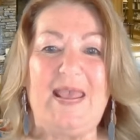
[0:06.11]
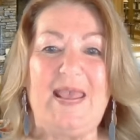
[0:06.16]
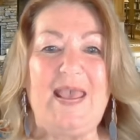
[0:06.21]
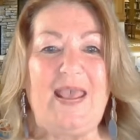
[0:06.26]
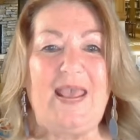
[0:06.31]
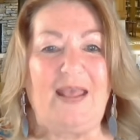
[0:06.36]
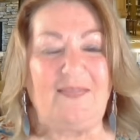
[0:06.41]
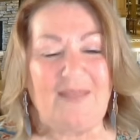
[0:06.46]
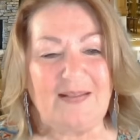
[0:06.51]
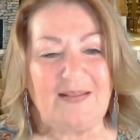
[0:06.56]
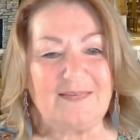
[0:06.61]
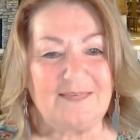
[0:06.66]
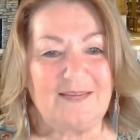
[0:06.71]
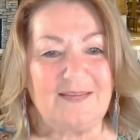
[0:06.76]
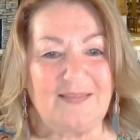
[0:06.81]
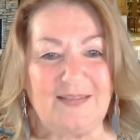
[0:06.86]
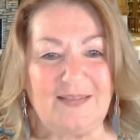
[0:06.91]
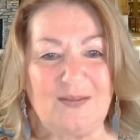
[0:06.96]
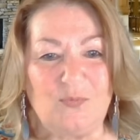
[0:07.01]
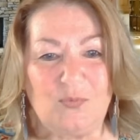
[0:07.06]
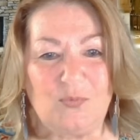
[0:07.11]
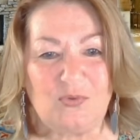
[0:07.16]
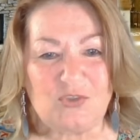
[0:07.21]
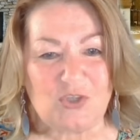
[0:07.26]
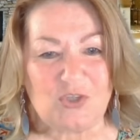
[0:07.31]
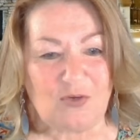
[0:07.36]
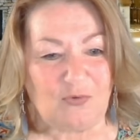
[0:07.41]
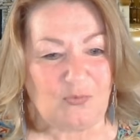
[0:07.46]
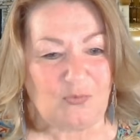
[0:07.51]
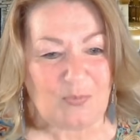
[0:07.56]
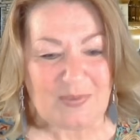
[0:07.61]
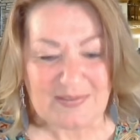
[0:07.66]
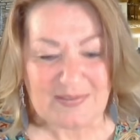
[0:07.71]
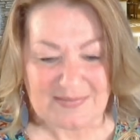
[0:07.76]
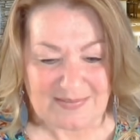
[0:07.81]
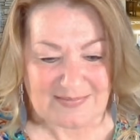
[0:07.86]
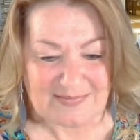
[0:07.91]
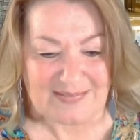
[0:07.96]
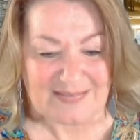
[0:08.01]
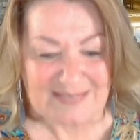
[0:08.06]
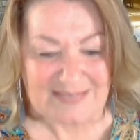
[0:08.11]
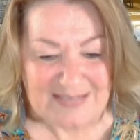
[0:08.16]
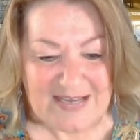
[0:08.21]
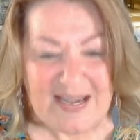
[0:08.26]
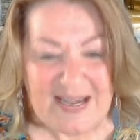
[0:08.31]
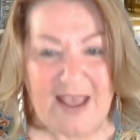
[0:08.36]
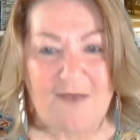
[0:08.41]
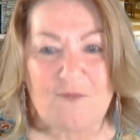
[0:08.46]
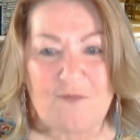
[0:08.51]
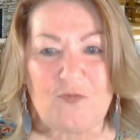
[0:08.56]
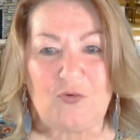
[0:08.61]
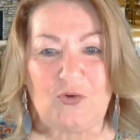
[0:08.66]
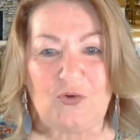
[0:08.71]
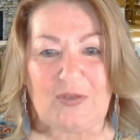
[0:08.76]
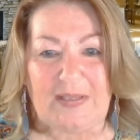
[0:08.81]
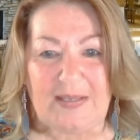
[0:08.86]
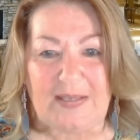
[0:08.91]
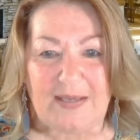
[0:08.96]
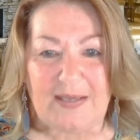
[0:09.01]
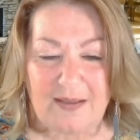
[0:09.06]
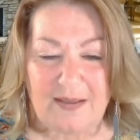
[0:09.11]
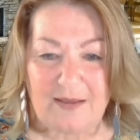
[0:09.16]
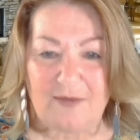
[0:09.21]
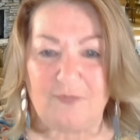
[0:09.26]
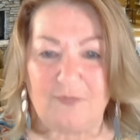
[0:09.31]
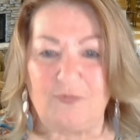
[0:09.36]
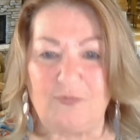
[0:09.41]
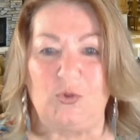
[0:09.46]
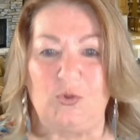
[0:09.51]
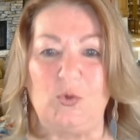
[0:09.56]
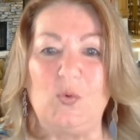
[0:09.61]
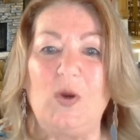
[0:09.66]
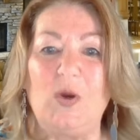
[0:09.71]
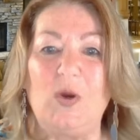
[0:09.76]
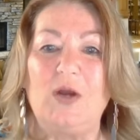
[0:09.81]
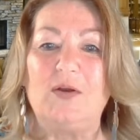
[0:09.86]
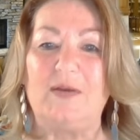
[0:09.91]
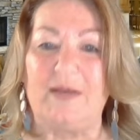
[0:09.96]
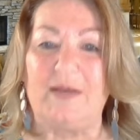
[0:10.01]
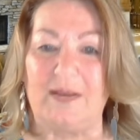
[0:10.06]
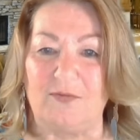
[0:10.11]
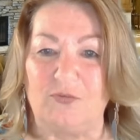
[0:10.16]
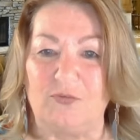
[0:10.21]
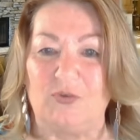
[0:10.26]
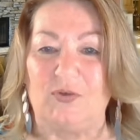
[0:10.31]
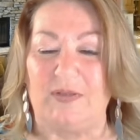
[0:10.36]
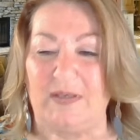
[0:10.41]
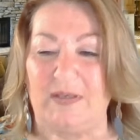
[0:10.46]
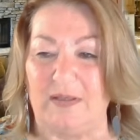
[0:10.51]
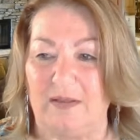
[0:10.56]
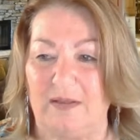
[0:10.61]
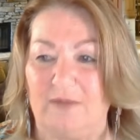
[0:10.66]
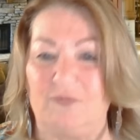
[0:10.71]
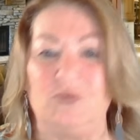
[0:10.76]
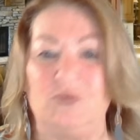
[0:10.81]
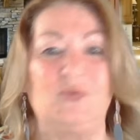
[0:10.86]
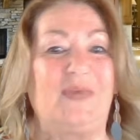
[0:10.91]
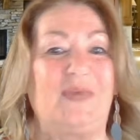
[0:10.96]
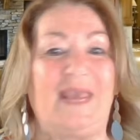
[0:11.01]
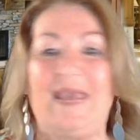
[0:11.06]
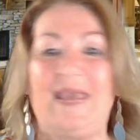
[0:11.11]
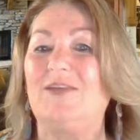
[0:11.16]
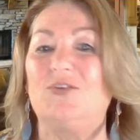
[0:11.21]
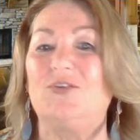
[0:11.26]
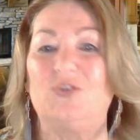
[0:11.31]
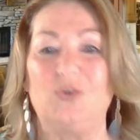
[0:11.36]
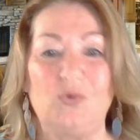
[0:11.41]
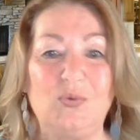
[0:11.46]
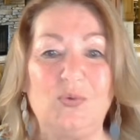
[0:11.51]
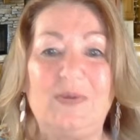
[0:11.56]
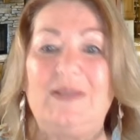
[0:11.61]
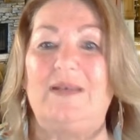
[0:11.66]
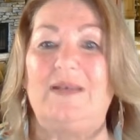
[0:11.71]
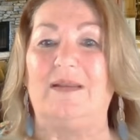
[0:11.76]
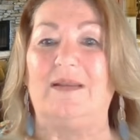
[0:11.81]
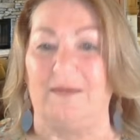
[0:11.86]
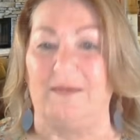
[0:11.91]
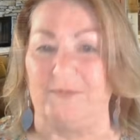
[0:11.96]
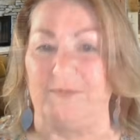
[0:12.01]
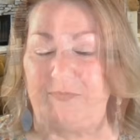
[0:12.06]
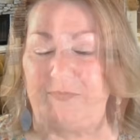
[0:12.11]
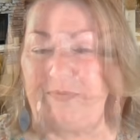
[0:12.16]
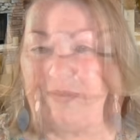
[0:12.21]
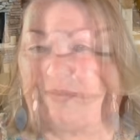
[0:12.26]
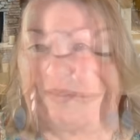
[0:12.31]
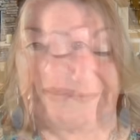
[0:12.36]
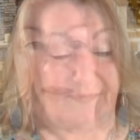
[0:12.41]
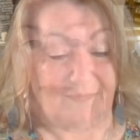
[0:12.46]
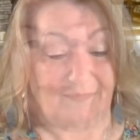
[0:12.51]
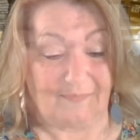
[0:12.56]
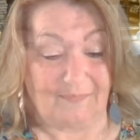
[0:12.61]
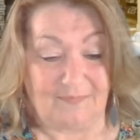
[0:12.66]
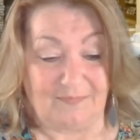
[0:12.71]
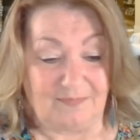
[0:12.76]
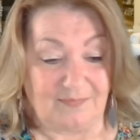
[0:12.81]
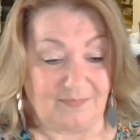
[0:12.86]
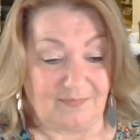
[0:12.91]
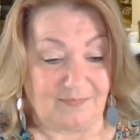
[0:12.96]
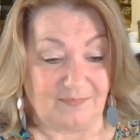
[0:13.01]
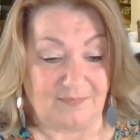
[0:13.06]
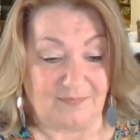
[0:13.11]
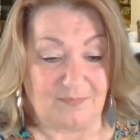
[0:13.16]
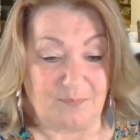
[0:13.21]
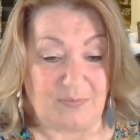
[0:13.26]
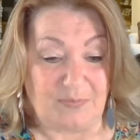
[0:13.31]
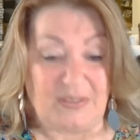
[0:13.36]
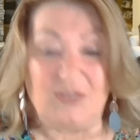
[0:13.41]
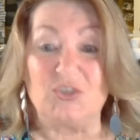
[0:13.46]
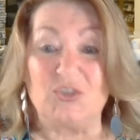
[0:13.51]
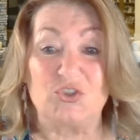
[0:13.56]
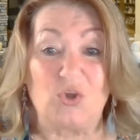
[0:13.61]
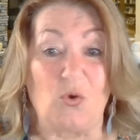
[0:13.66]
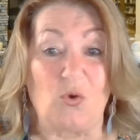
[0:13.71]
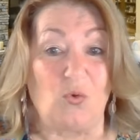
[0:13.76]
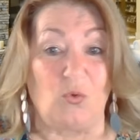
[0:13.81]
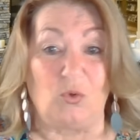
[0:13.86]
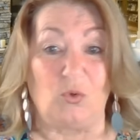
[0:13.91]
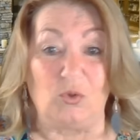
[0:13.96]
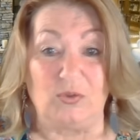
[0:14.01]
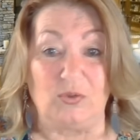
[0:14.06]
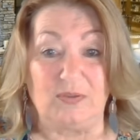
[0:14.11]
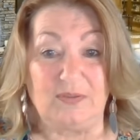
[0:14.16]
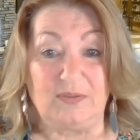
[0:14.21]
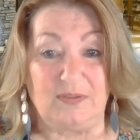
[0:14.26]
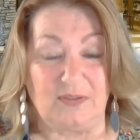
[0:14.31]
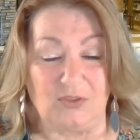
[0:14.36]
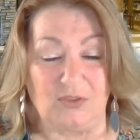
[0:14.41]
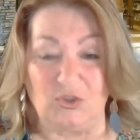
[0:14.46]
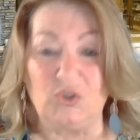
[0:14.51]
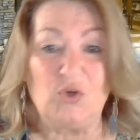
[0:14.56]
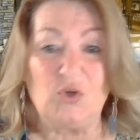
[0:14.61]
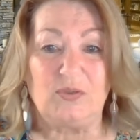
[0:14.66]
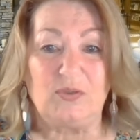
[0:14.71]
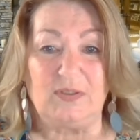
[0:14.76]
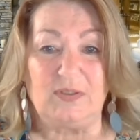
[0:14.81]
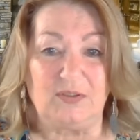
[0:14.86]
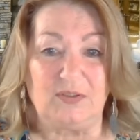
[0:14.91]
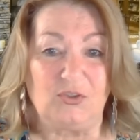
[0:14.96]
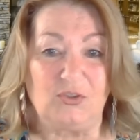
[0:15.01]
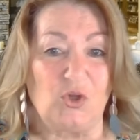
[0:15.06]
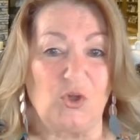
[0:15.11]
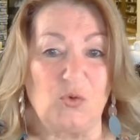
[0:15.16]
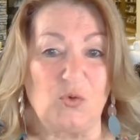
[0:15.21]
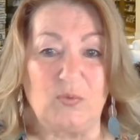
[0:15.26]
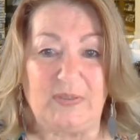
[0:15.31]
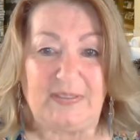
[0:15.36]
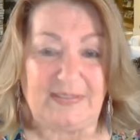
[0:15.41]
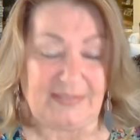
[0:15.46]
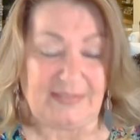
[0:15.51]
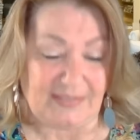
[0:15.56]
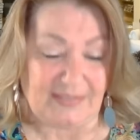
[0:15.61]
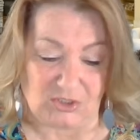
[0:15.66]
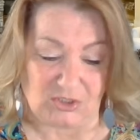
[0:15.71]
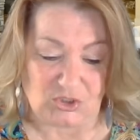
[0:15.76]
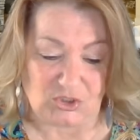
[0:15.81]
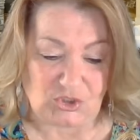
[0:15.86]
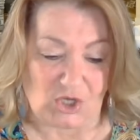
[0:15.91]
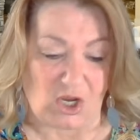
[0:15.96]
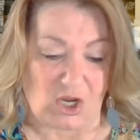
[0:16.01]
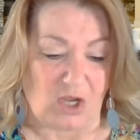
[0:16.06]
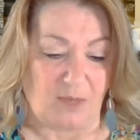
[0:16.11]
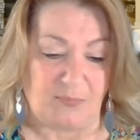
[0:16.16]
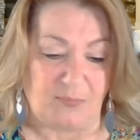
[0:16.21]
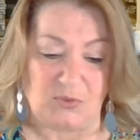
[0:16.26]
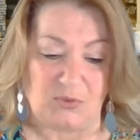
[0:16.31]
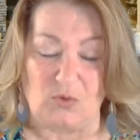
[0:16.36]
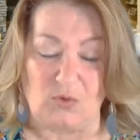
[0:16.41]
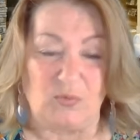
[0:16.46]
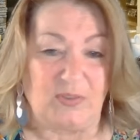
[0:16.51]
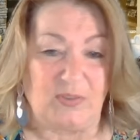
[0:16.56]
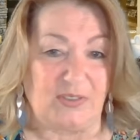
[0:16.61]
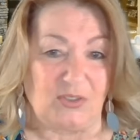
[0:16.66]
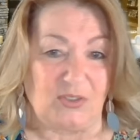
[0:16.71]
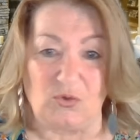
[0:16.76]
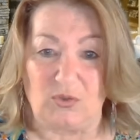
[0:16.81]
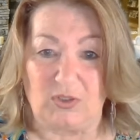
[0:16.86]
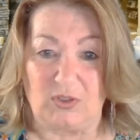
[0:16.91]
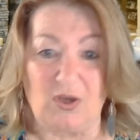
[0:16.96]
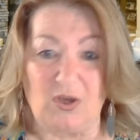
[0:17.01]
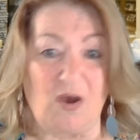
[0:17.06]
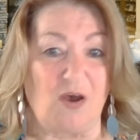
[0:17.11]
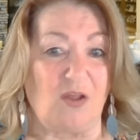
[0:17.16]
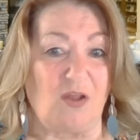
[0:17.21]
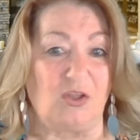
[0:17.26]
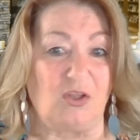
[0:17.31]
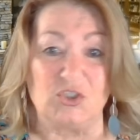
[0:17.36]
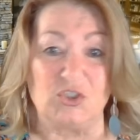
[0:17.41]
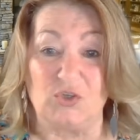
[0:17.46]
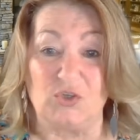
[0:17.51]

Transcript: And that's the thing with Jehovah's Witnesses. It's never enough. You are never enough. You can't do enough. Being told you don't need to get a job. You don't need to go to college.